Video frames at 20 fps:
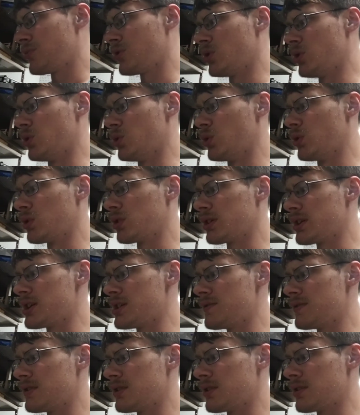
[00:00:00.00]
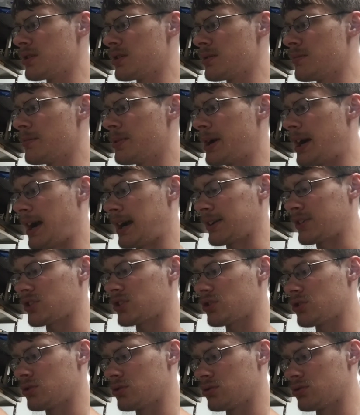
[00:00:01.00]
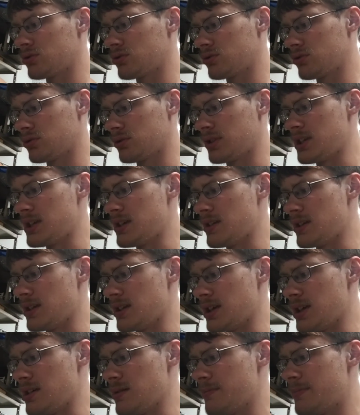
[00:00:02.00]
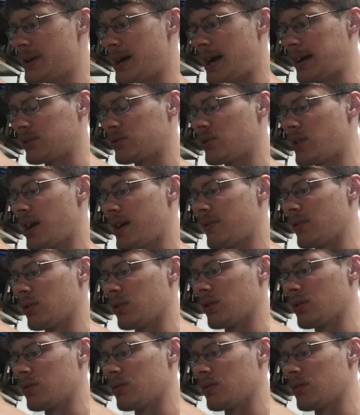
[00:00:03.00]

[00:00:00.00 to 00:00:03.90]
Or even the Impact. The Impact driver.